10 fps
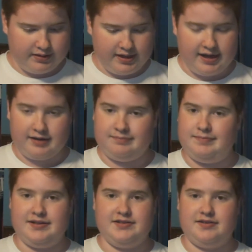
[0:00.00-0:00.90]
Yeah,
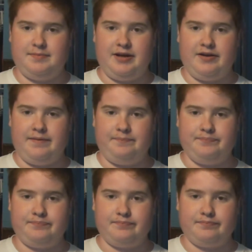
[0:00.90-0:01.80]
that's about it.
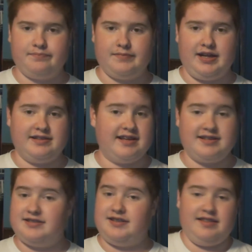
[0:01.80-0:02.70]

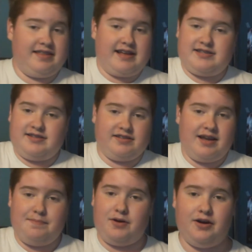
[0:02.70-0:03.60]
That's the
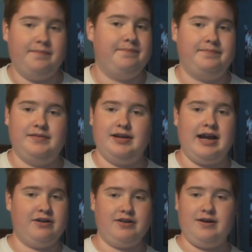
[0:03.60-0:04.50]
light bar.
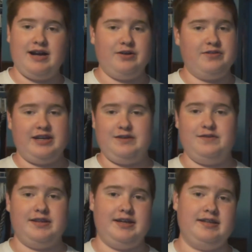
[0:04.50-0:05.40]
I don't know. I don't think it
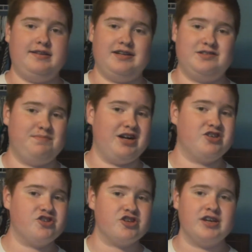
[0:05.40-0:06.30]
really does
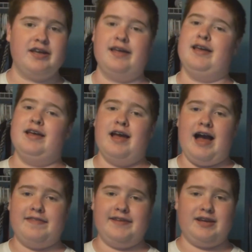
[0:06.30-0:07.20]
much.
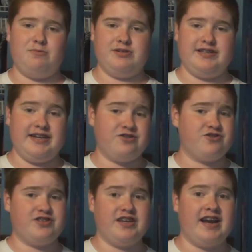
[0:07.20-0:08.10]
I think it was an
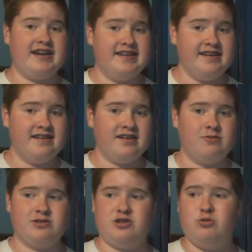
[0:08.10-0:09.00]
interesting idea.
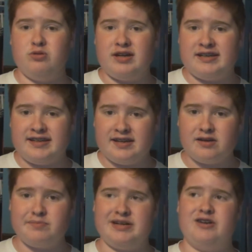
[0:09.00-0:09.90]
It was a cool
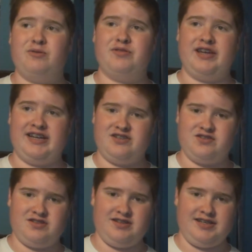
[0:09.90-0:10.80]
idea, but I don't think
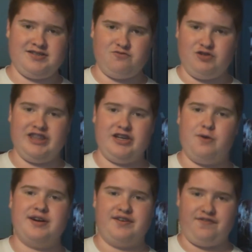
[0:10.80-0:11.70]
it's really
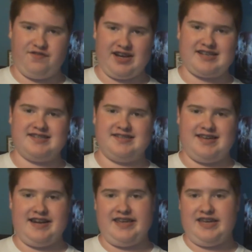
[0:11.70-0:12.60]
going to
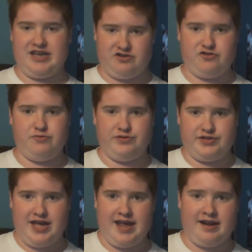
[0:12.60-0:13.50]
fix any
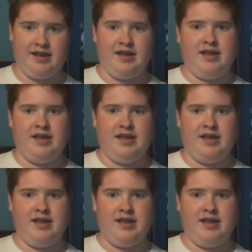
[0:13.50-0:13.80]
issues that,